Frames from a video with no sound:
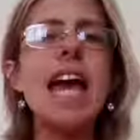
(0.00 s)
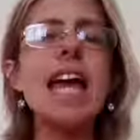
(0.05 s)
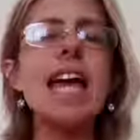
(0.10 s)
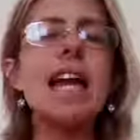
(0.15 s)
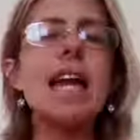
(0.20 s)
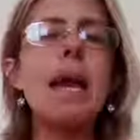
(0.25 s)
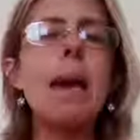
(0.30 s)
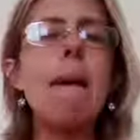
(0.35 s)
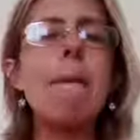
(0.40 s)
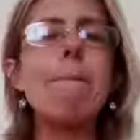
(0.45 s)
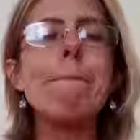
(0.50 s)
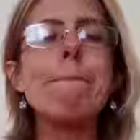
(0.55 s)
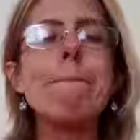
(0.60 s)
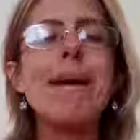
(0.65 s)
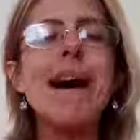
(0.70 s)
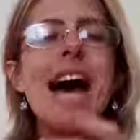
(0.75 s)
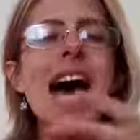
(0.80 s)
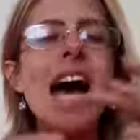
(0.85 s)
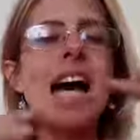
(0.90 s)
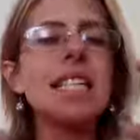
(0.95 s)
in a
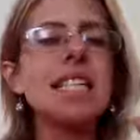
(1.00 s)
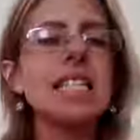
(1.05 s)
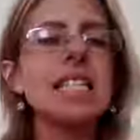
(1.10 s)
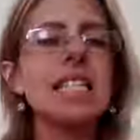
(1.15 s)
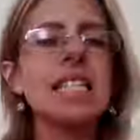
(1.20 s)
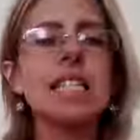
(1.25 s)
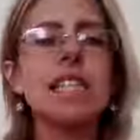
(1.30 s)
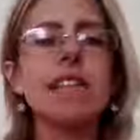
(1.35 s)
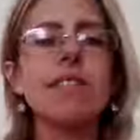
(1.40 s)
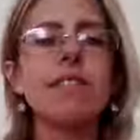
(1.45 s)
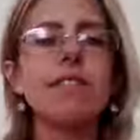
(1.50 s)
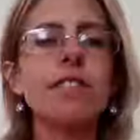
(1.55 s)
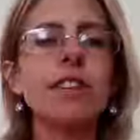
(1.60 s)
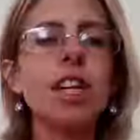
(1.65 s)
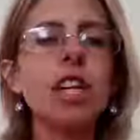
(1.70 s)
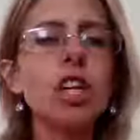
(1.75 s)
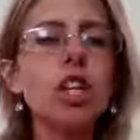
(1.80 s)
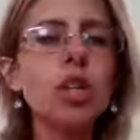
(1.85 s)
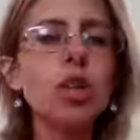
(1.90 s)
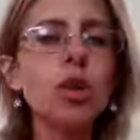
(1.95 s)
massive,
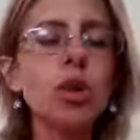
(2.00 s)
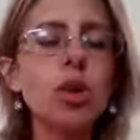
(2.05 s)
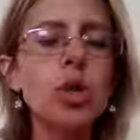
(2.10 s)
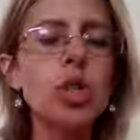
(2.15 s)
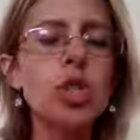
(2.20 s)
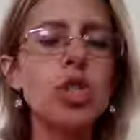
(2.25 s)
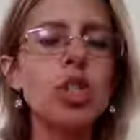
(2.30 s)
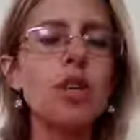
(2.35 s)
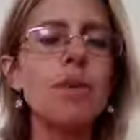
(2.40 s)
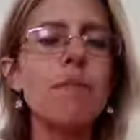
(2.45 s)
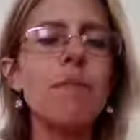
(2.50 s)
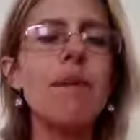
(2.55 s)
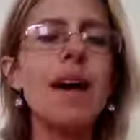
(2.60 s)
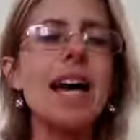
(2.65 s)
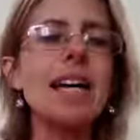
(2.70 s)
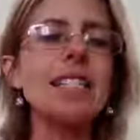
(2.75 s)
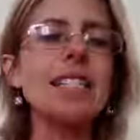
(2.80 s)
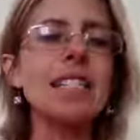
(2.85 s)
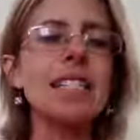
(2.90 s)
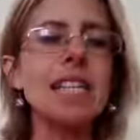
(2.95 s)
huge,
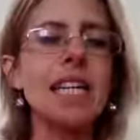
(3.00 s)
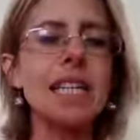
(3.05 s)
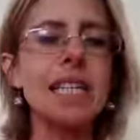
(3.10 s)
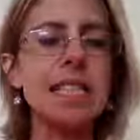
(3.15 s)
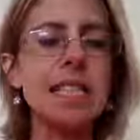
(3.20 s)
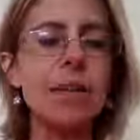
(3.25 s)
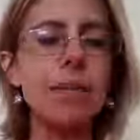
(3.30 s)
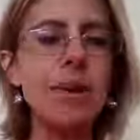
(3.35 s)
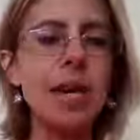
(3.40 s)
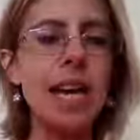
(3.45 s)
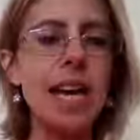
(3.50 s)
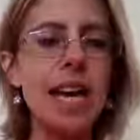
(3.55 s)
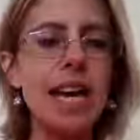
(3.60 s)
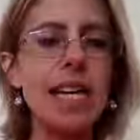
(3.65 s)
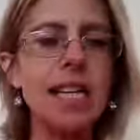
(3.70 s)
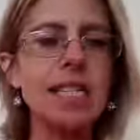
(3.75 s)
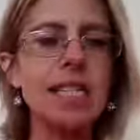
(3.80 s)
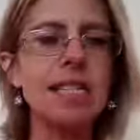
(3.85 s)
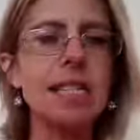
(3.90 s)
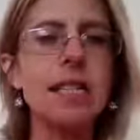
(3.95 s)
immense
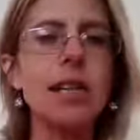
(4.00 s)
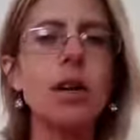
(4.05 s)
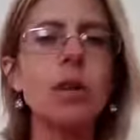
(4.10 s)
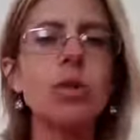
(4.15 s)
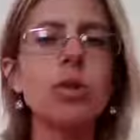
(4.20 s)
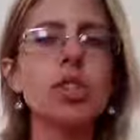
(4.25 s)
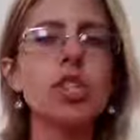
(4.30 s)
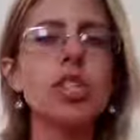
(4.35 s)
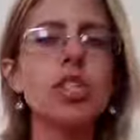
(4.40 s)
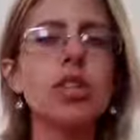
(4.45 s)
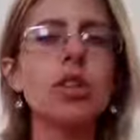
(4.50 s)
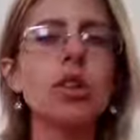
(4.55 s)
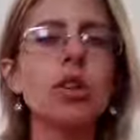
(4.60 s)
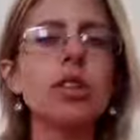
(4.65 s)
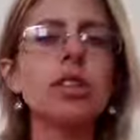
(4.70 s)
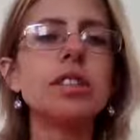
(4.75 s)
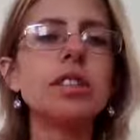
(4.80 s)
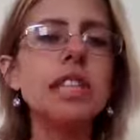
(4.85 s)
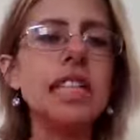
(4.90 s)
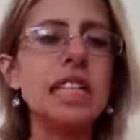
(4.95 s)
database, which is
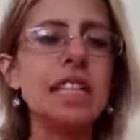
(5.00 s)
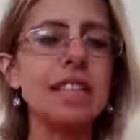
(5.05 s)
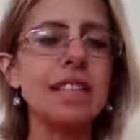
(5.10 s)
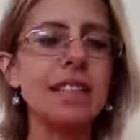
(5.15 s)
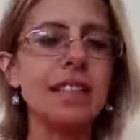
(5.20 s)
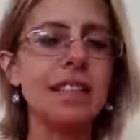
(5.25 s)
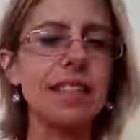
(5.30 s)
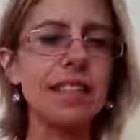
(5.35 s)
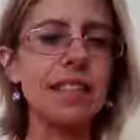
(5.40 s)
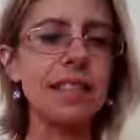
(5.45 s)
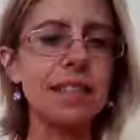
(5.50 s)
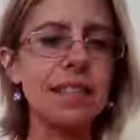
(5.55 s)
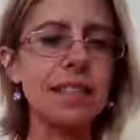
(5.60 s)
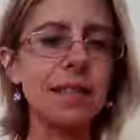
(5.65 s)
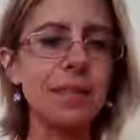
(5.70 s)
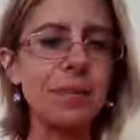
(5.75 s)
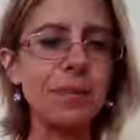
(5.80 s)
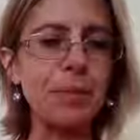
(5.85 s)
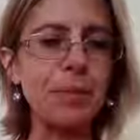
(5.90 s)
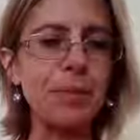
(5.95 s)
called the index.
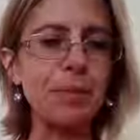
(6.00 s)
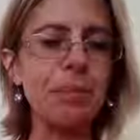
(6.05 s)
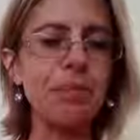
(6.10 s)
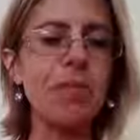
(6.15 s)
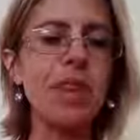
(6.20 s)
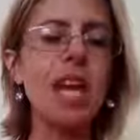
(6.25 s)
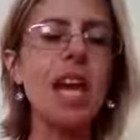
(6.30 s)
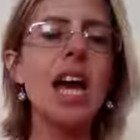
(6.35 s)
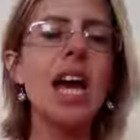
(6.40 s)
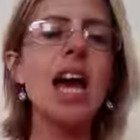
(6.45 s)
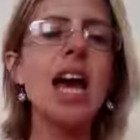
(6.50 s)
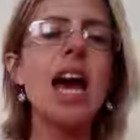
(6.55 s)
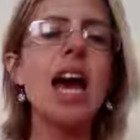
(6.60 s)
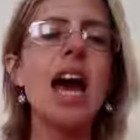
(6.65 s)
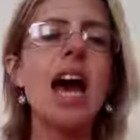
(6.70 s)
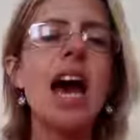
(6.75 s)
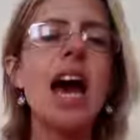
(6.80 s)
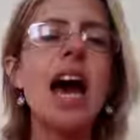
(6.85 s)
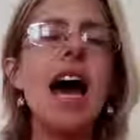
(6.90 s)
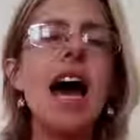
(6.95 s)

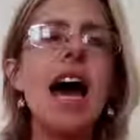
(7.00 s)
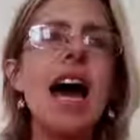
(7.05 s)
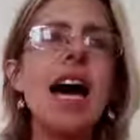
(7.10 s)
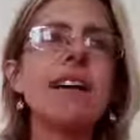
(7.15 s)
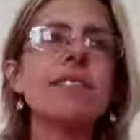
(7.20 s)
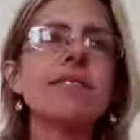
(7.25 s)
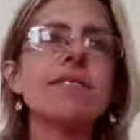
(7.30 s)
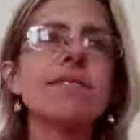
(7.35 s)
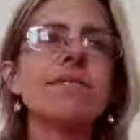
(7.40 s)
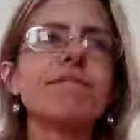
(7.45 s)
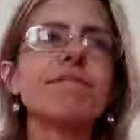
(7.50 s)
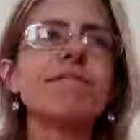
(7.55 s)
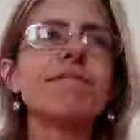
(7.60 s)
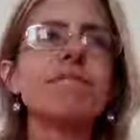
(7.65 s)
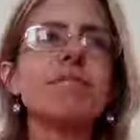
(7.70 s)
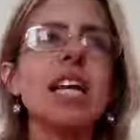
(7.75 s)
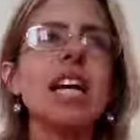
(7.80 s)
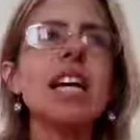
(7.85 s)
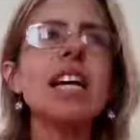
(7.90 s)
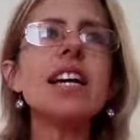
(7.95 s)

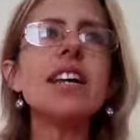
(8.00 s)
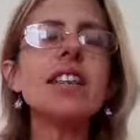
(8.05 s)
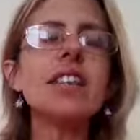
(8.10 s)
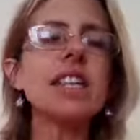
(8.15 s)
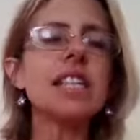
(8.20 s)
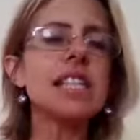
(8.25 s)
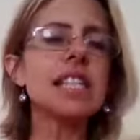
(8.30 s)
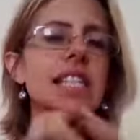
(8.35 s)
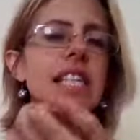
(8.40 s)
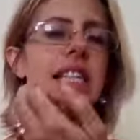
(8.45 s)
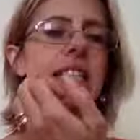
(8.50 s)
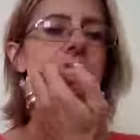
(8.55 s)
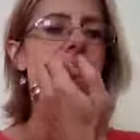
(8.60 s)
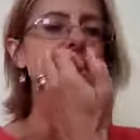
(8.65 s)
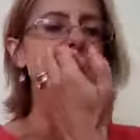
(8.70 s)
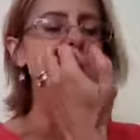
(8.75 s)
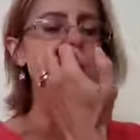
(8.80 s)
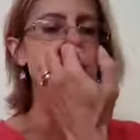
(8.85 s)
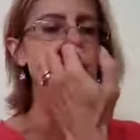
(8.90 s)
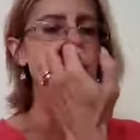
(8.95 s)
And in this
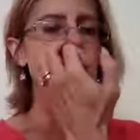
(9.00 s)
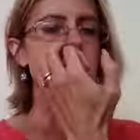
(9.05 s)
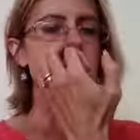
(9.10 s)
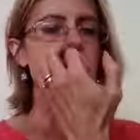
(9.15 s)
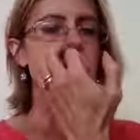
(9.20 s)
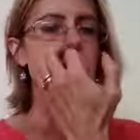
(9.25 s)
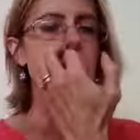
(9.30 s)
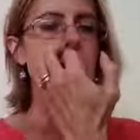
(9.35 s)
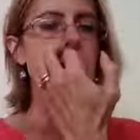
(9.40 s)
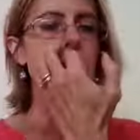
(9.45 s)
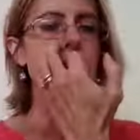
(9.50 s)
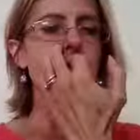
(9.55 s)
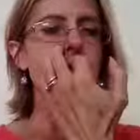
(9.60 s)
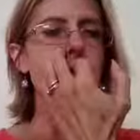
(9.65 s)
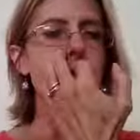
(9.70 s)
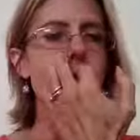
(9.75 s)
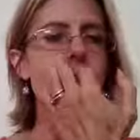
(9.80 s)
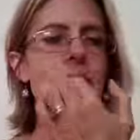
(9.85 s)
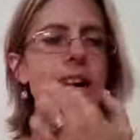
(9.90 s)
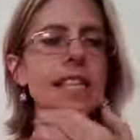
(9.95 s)
index, they
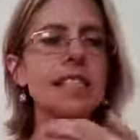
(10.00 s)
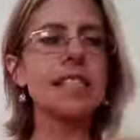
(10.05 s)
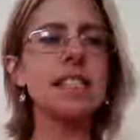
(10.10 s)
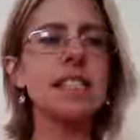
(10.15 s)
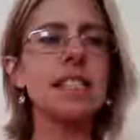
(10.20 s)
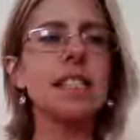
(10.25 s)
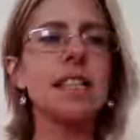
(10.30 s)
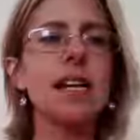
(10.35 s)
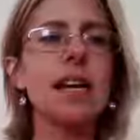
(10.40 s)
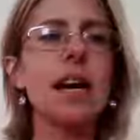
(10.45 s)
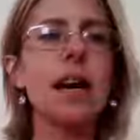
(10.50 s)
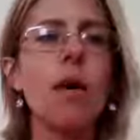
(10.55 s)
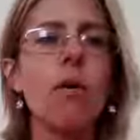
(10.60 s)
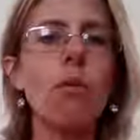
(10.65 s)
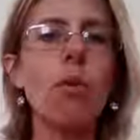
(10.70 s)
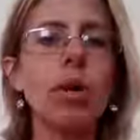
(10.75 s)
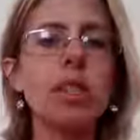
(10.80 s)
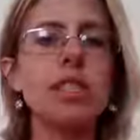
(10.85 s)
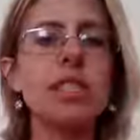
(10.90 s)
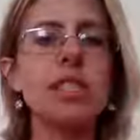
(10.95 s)
write
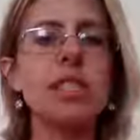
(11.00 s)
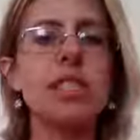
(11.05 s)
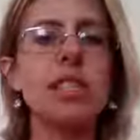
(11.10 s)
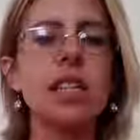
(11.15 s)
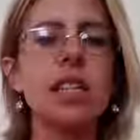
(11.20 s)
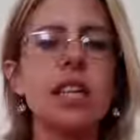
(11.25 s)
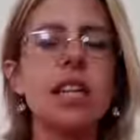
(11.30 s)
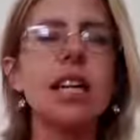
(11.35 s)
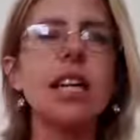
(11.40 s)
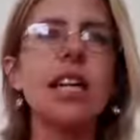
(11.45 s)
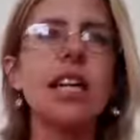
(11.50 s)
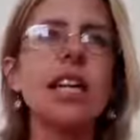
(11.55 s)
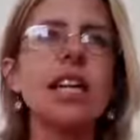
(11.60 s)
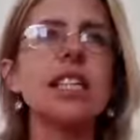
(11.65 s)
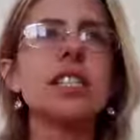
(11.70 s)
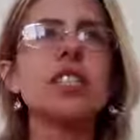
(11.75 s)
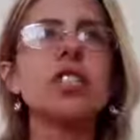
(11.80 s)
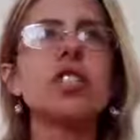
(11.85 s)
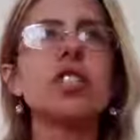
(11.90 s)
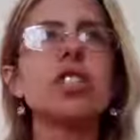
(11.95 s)
what
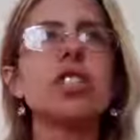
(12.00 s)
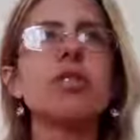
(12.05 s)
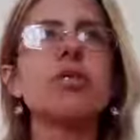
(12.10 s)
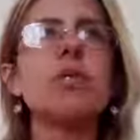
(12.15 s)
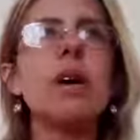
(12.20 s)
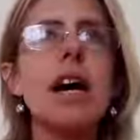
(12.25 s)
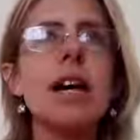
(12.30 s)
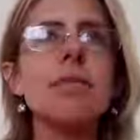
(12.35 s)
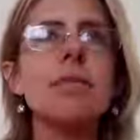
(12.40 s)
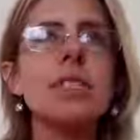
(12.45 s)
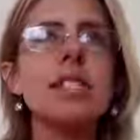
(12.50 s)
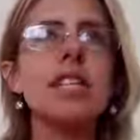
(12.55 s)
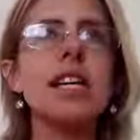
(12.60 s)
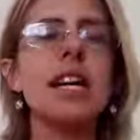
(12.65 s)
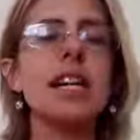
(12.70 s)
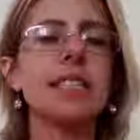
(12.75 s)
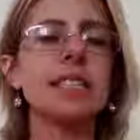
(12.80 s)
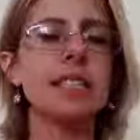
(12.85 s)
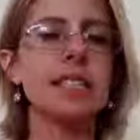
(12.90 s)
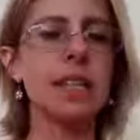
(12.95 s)
each
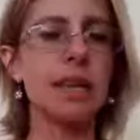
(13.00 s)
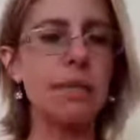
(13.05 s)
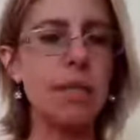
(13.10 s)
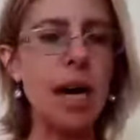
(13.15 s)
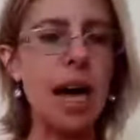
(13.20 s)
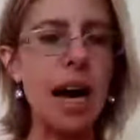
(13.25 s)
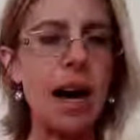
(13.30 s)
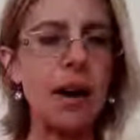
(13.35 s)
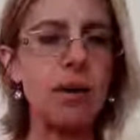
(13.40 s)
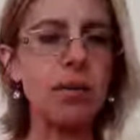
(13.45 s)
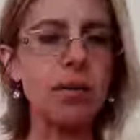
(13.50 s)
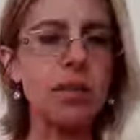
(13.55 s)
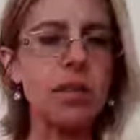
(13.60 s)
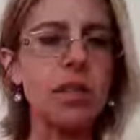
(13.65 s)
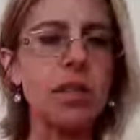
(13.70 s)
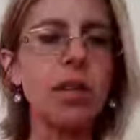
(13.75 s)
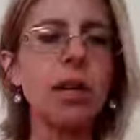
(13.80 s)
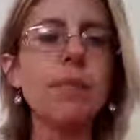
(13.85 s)
website is about